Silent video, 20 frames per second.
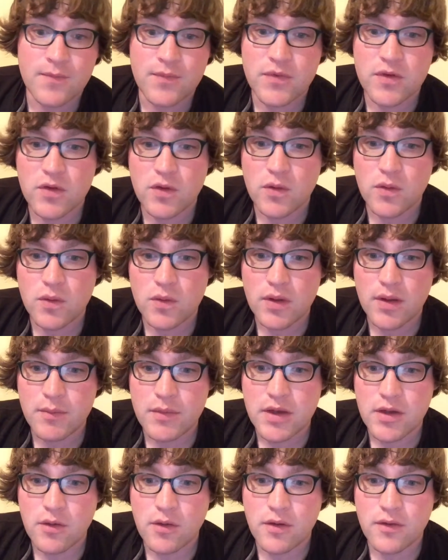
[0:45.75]
So let
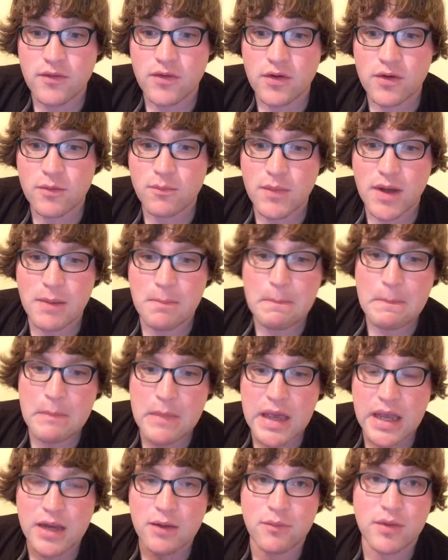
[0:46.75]
me go over my
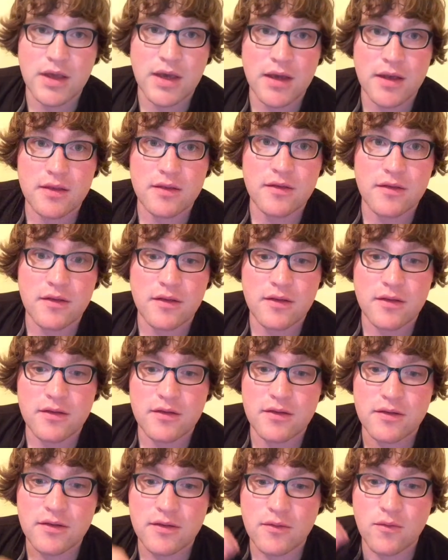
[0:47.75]
main
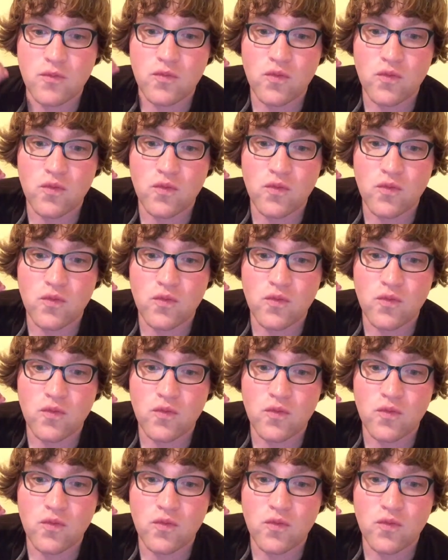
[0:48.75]
plans.